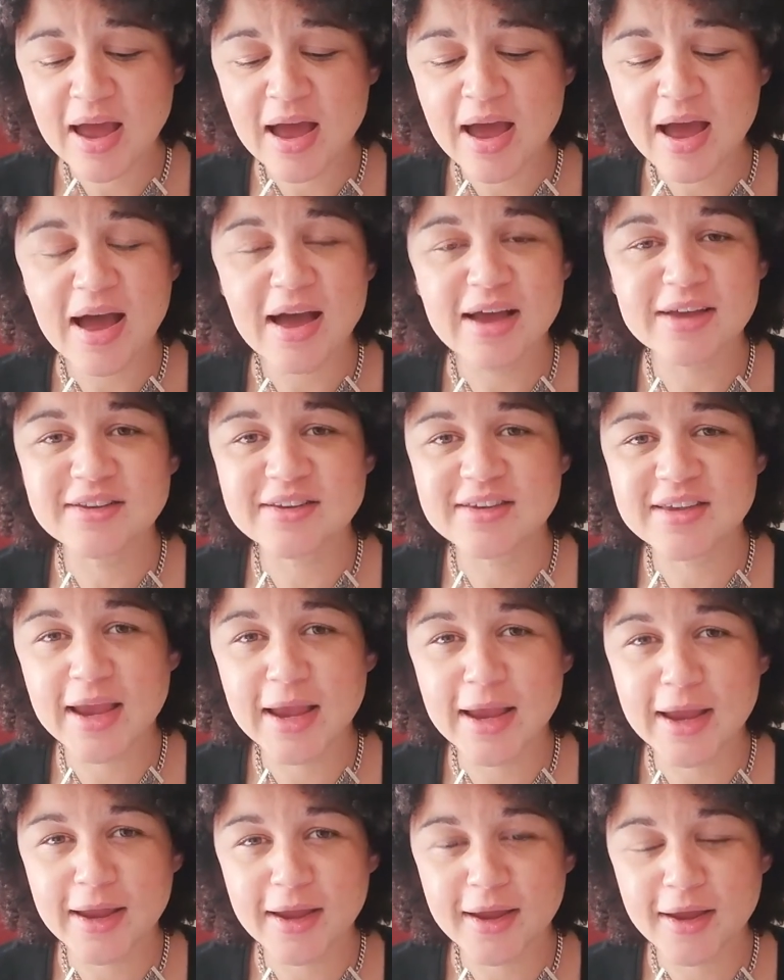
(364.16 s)
I
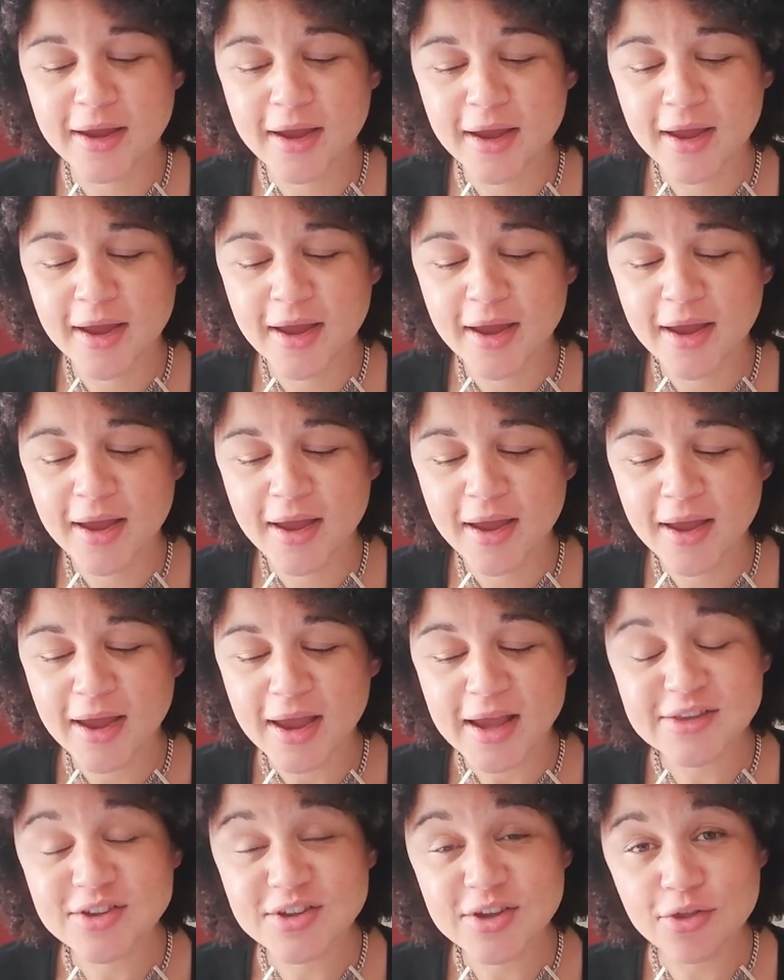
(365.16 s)
say,
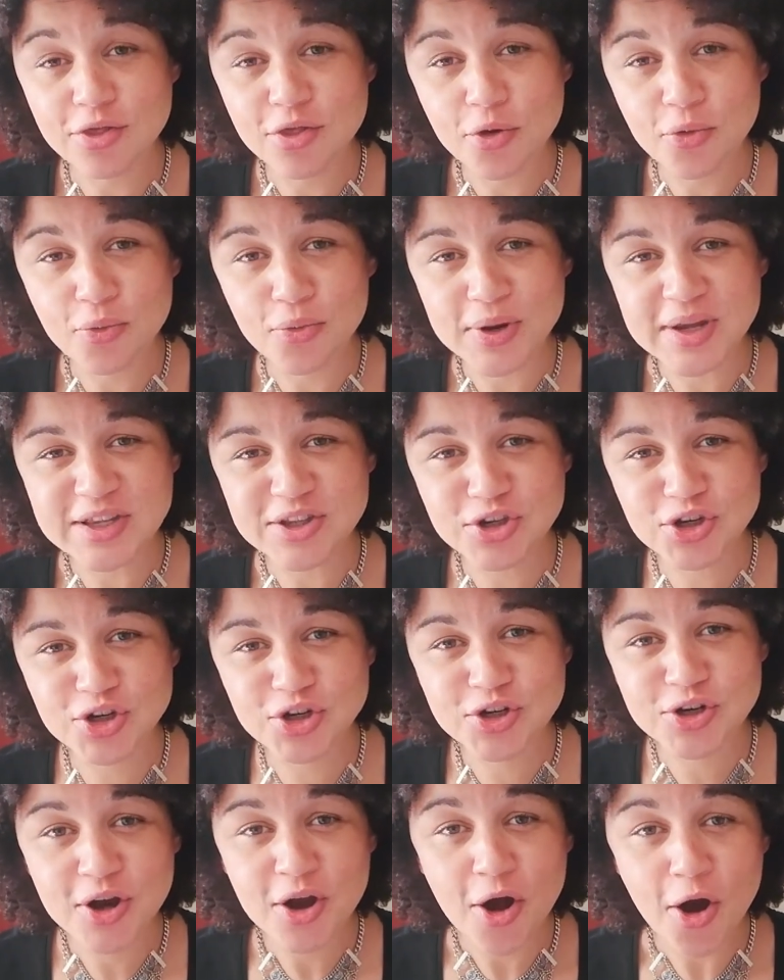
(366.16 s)
it's in the
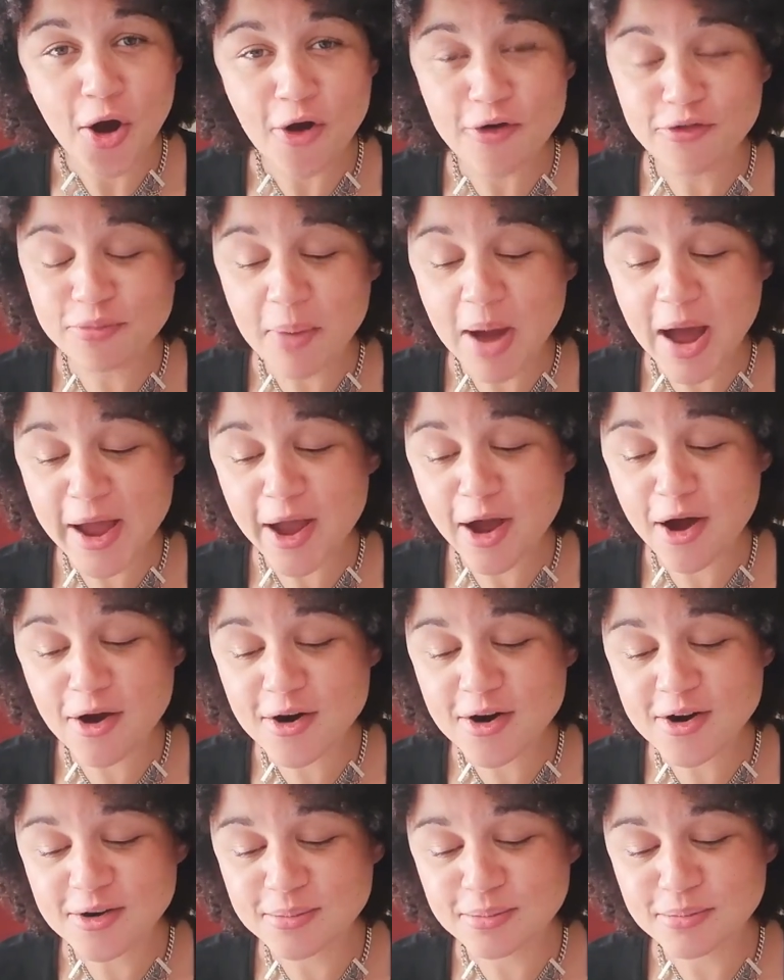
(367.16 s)
reach of my
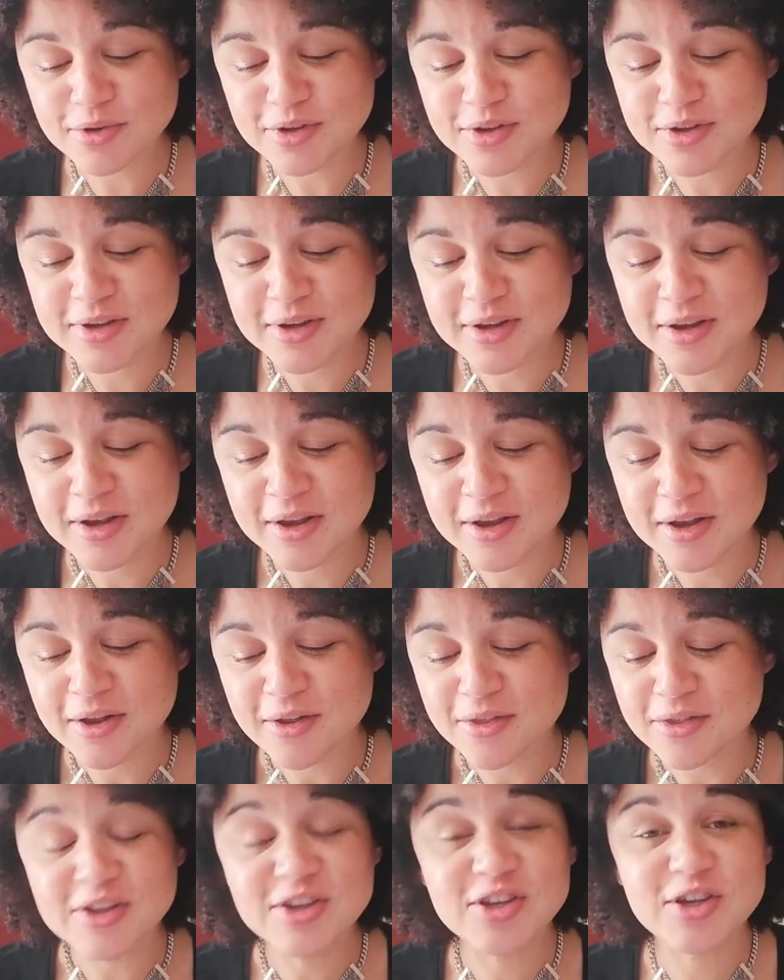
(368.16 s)
arms,
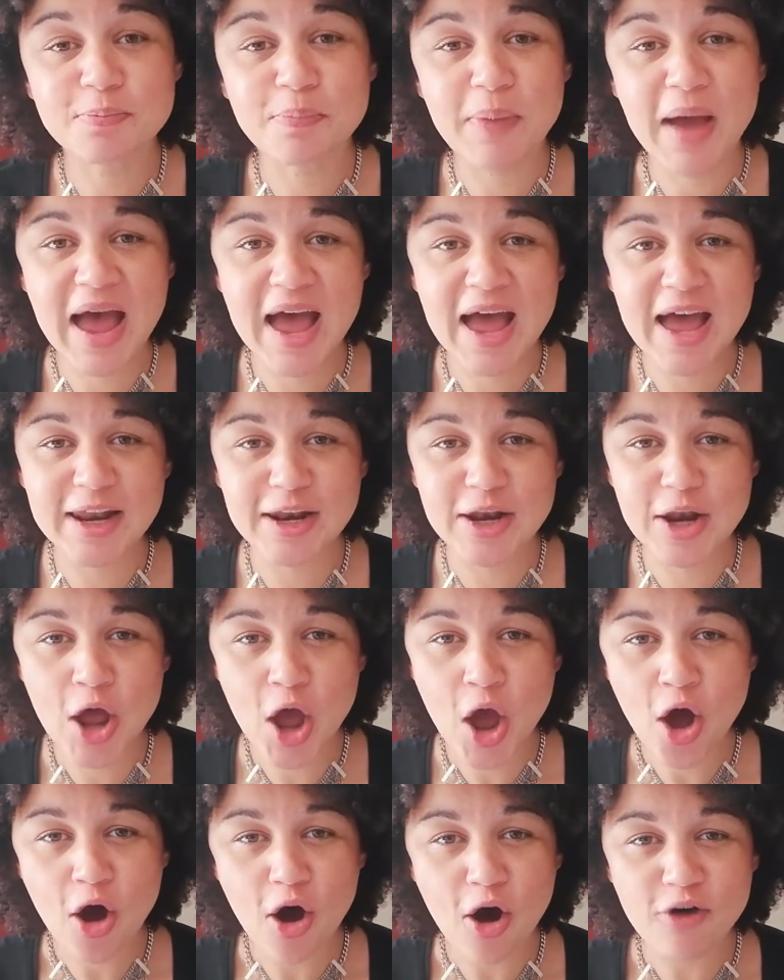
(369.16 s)
the span
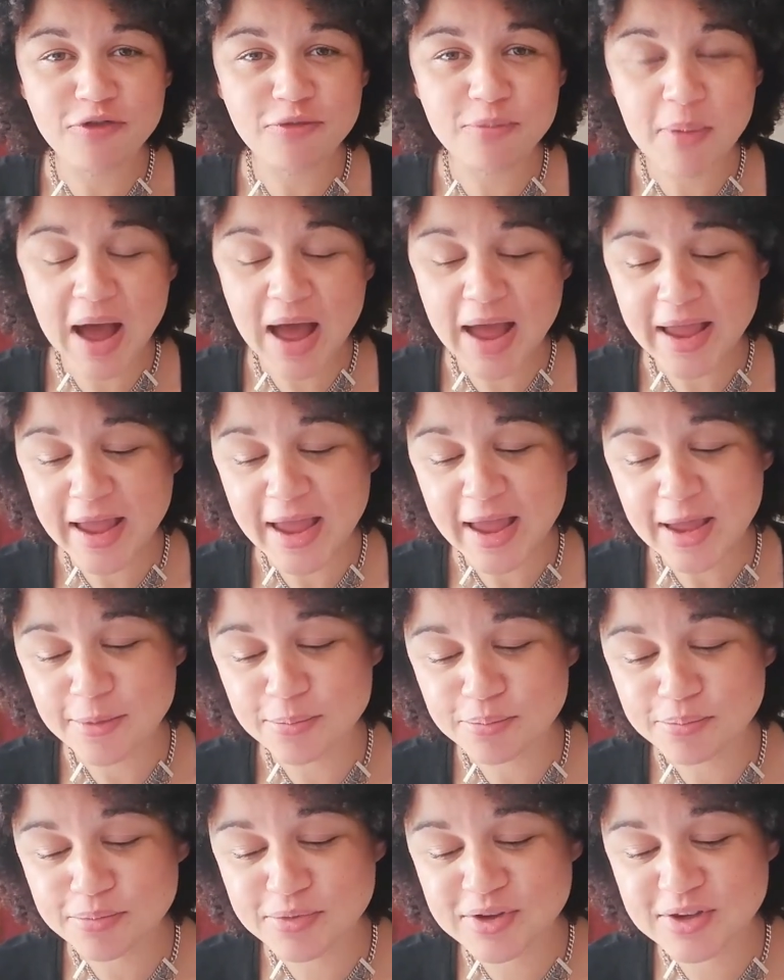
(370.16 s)
of my
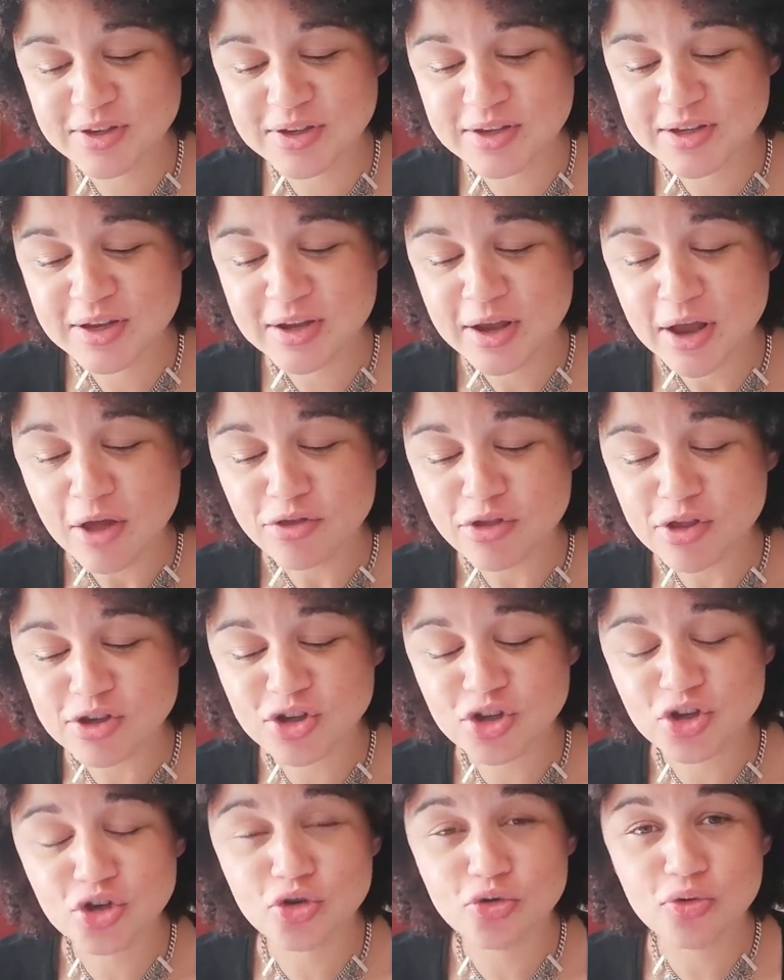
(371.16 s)
hips, the
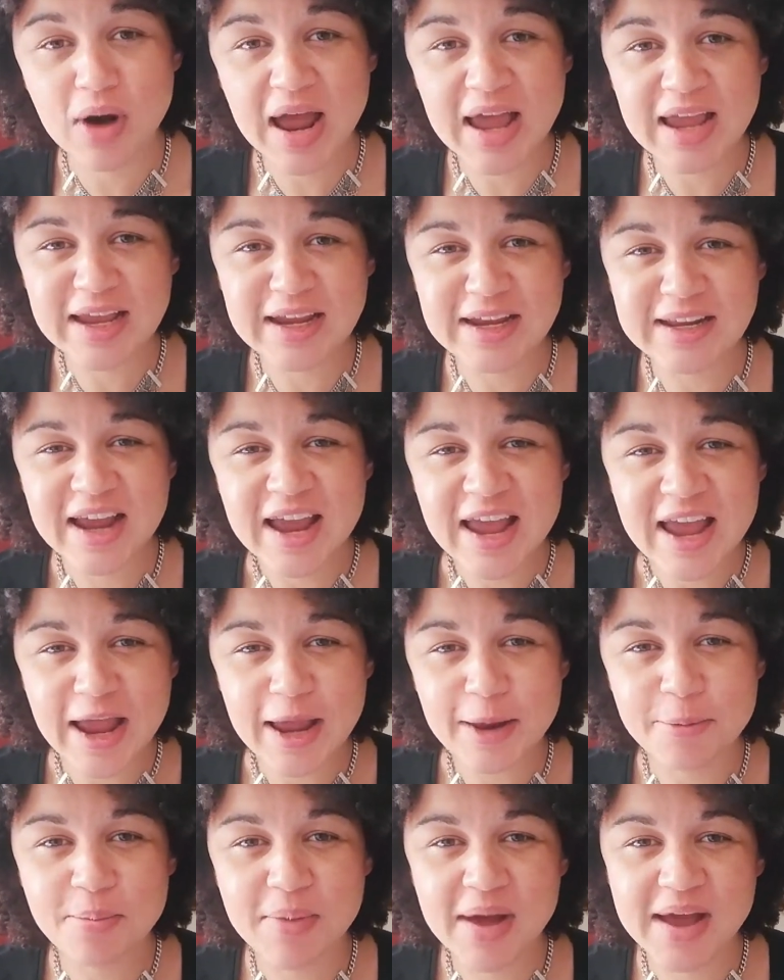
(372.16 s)
stride
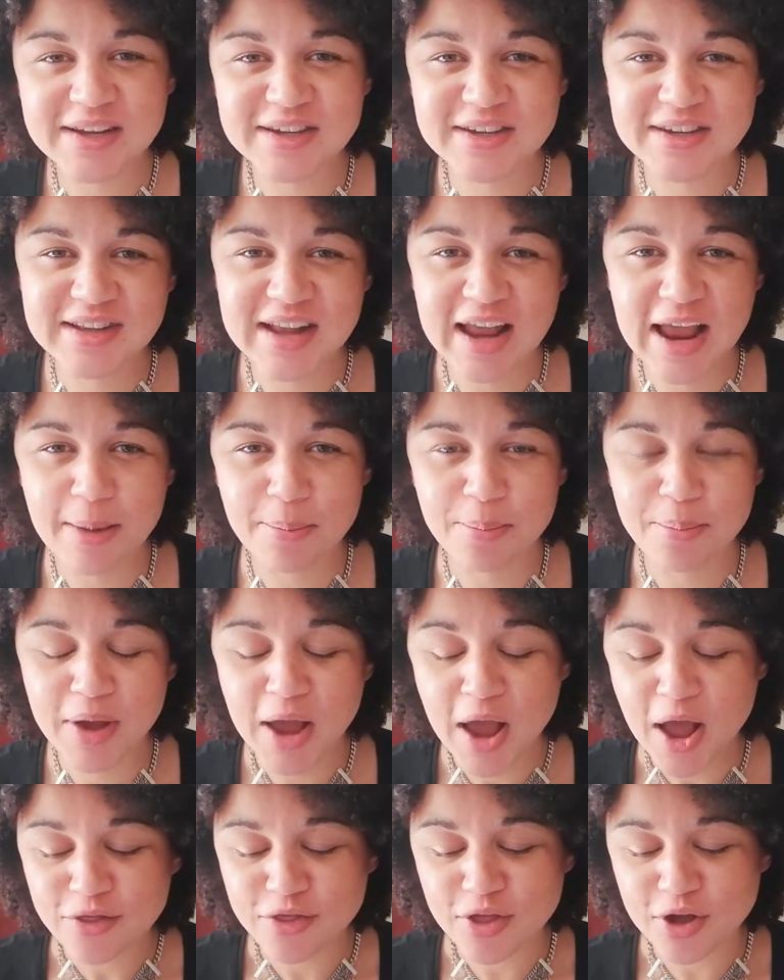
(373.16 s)
in my step,
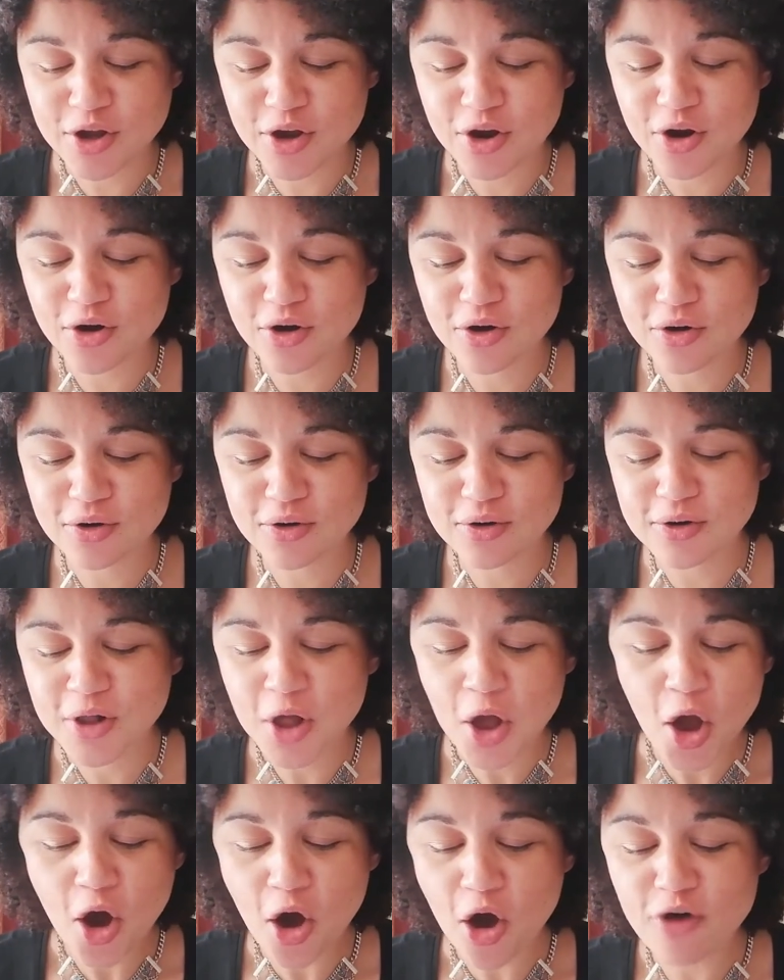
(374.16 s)
the curl
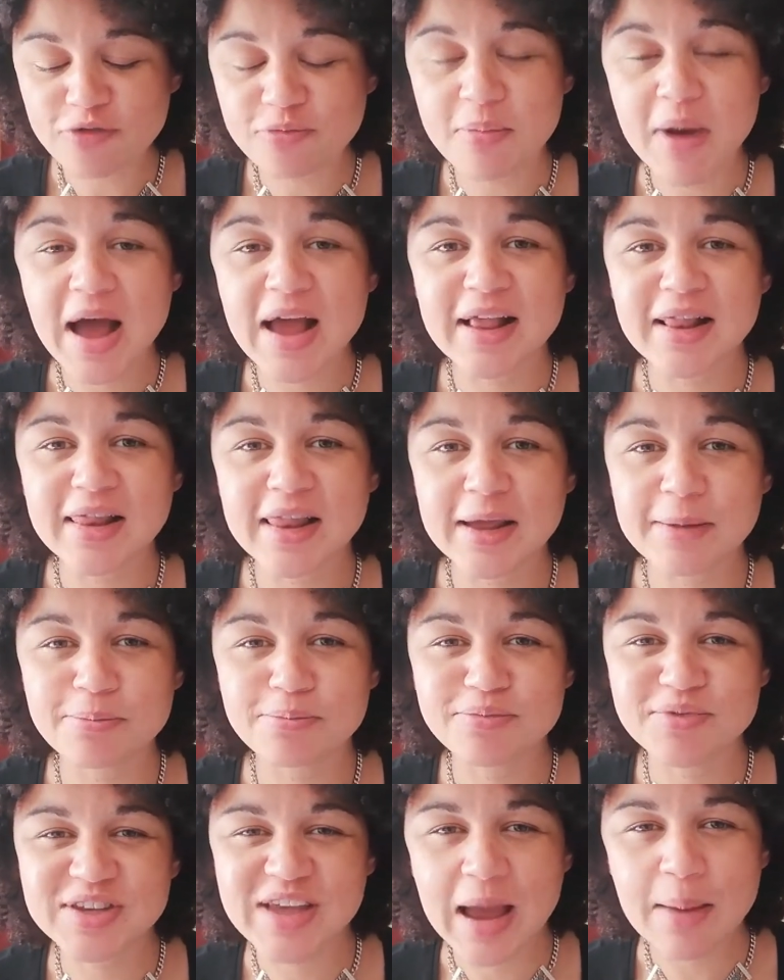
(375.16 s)
of my
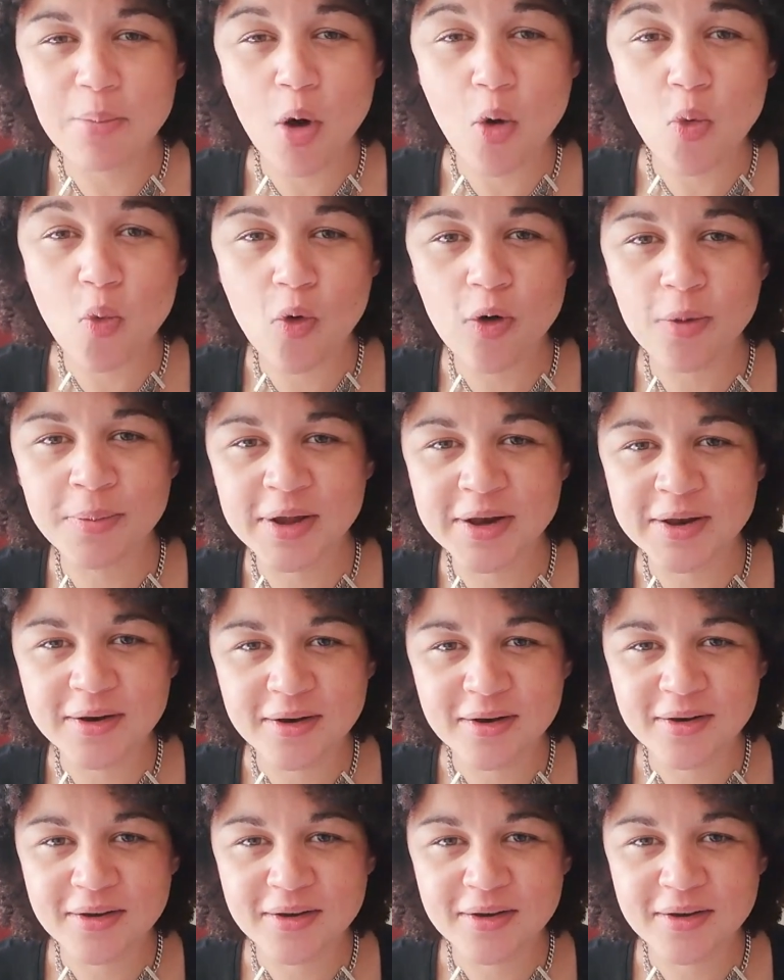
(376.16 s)
lips. I'm a woman,